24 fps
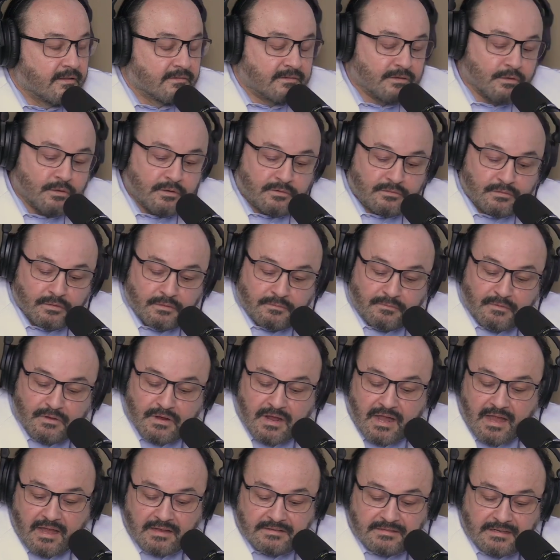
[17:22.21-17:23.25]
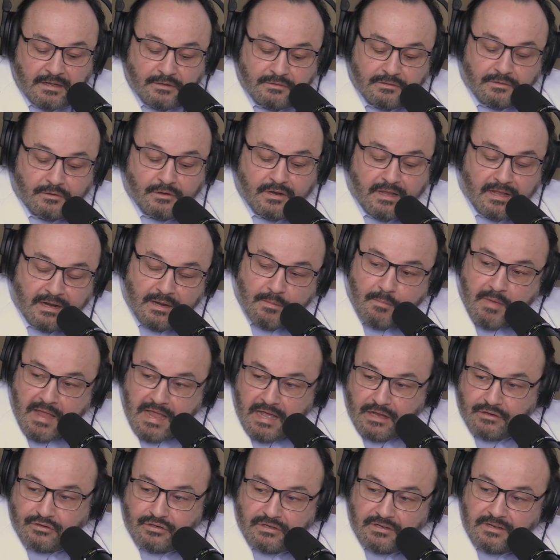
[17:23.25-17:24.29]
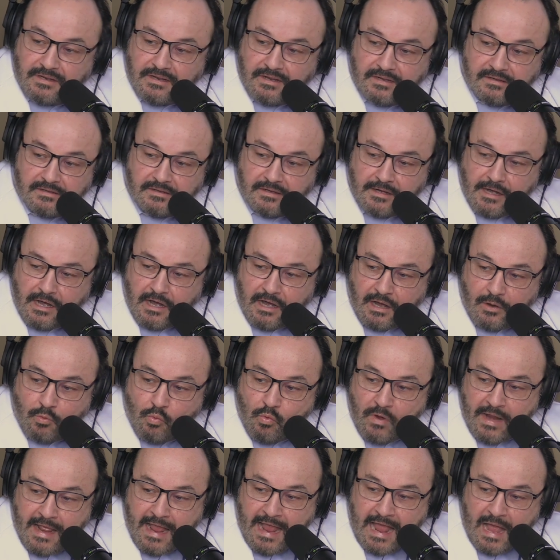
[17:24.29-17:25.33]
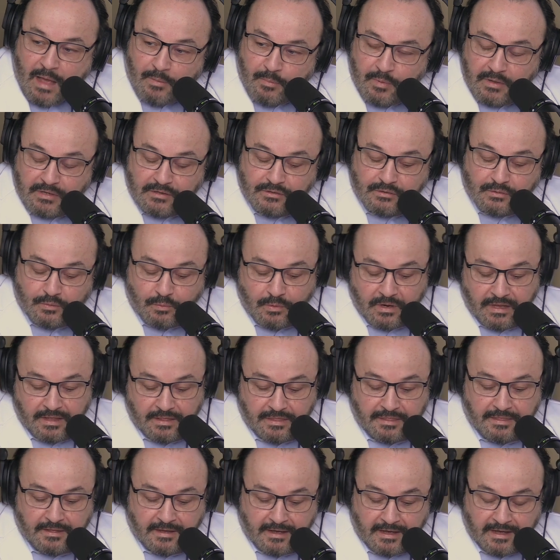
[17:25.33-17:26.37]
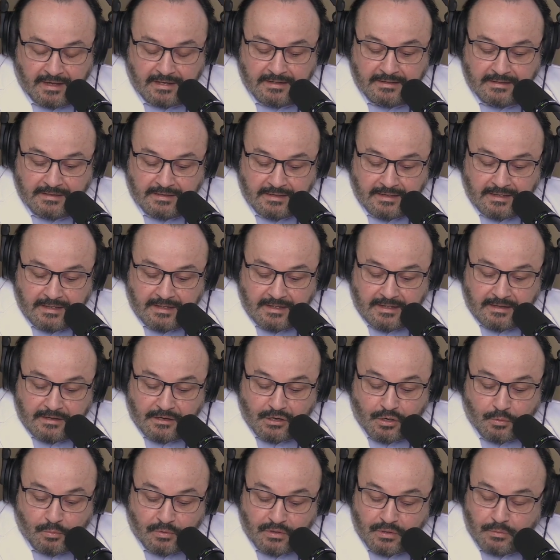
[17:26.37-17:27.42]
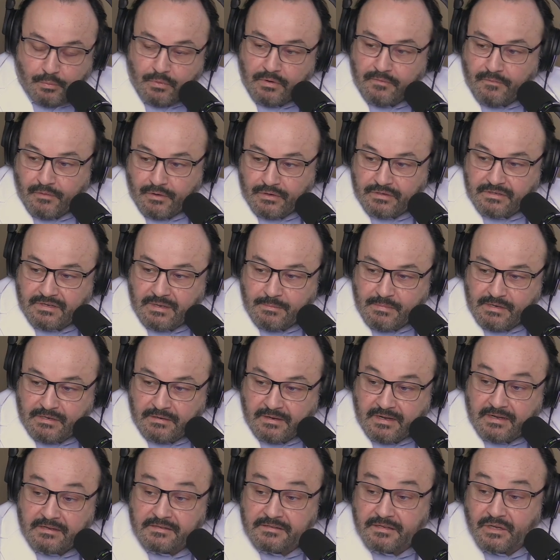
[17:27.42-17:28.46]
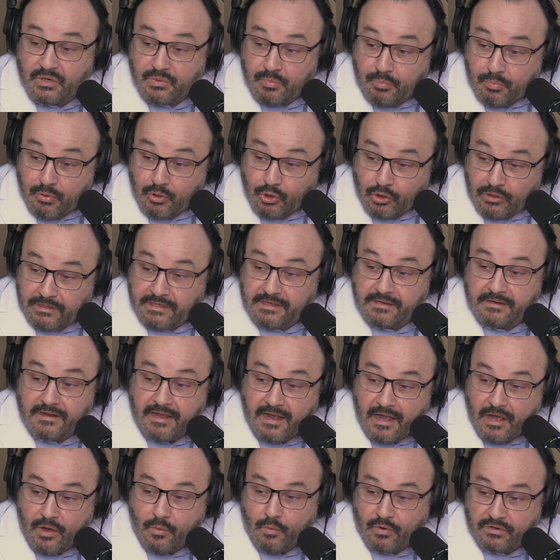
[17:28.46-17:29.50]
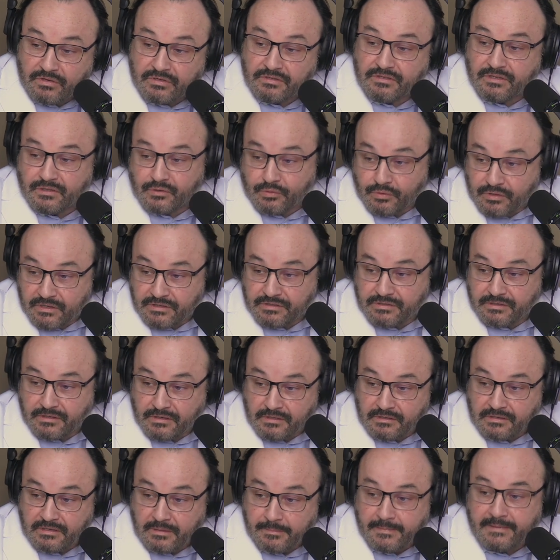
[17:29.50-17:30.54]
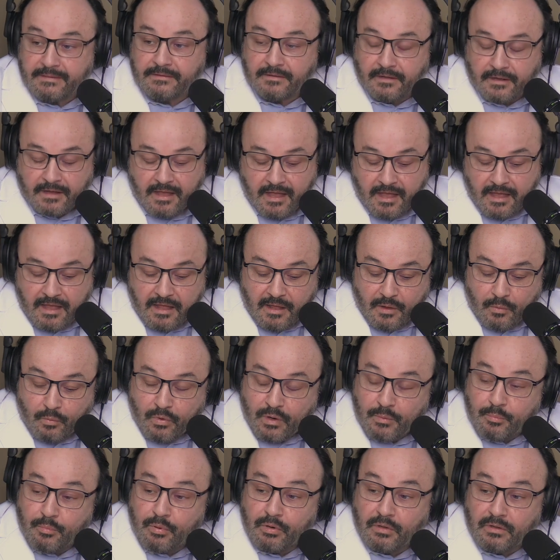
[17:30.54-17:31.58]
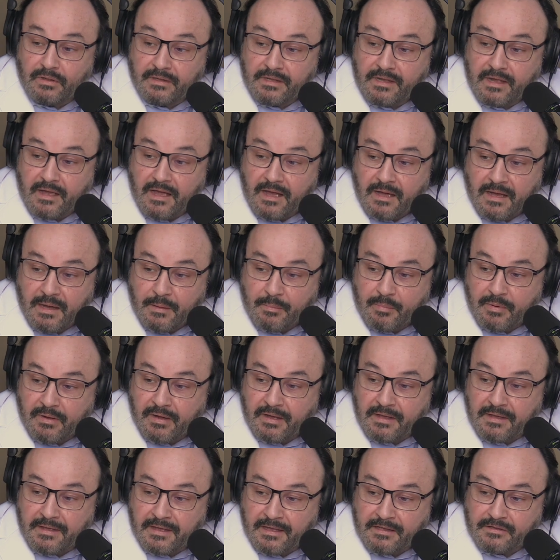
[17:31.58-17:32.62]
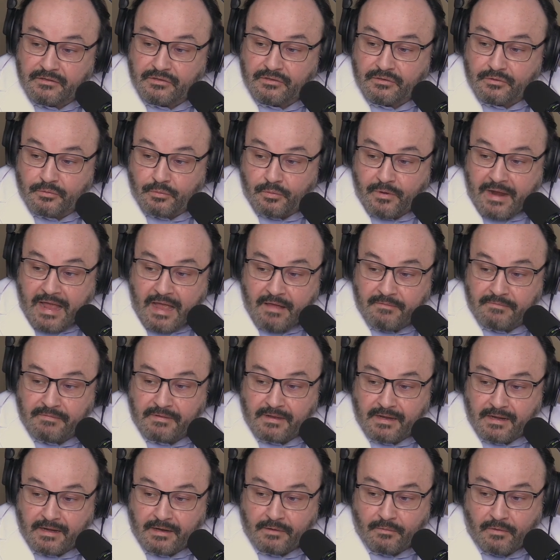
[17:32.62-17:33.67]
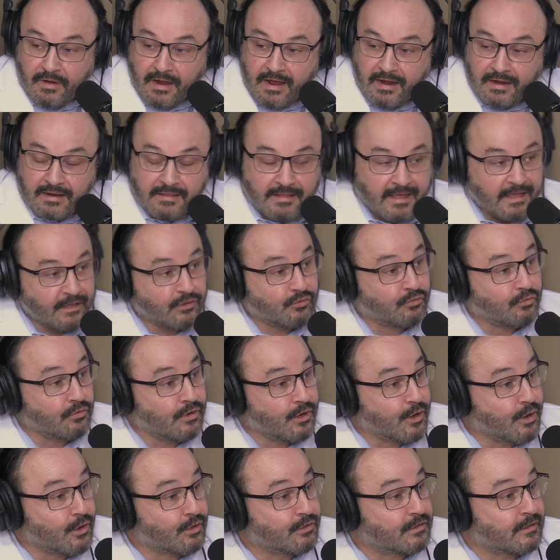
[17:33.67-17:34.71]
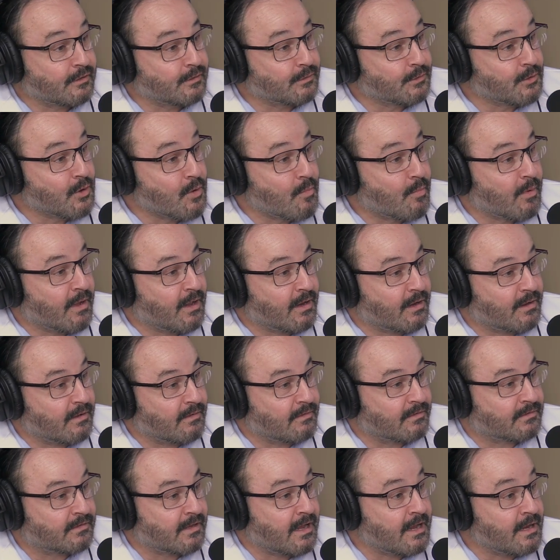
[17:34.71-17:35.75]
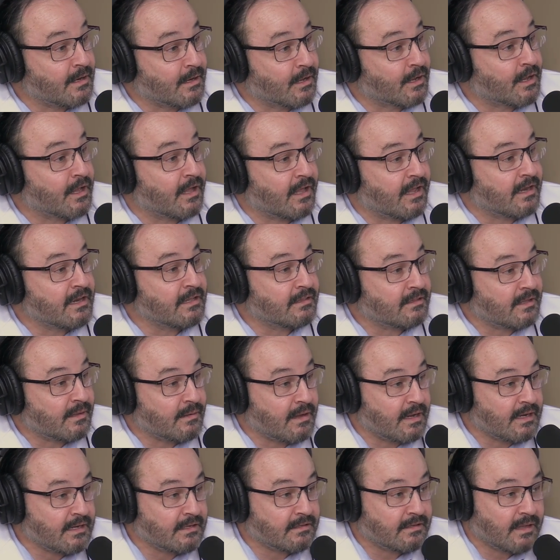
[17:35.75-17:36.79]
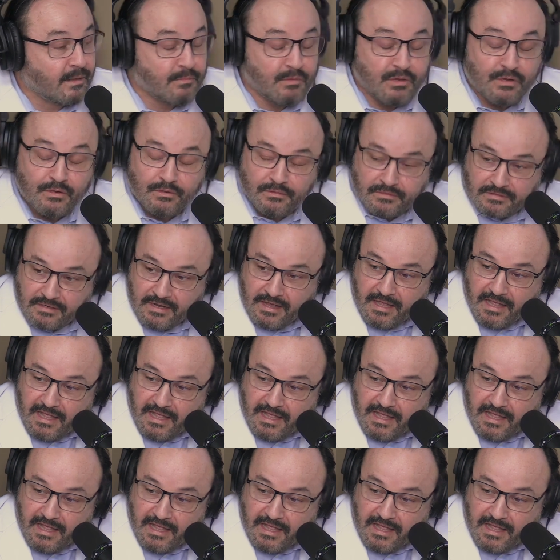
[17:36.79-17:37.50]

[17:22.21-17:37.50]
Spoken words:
So if you guys out there can imagine what happens with with the reverse tummy tuck, instead of pulling down, which is a traditional tummy tuck, we're pulling up against gravity, right? And that triggers a little bit, saying again, anytime you use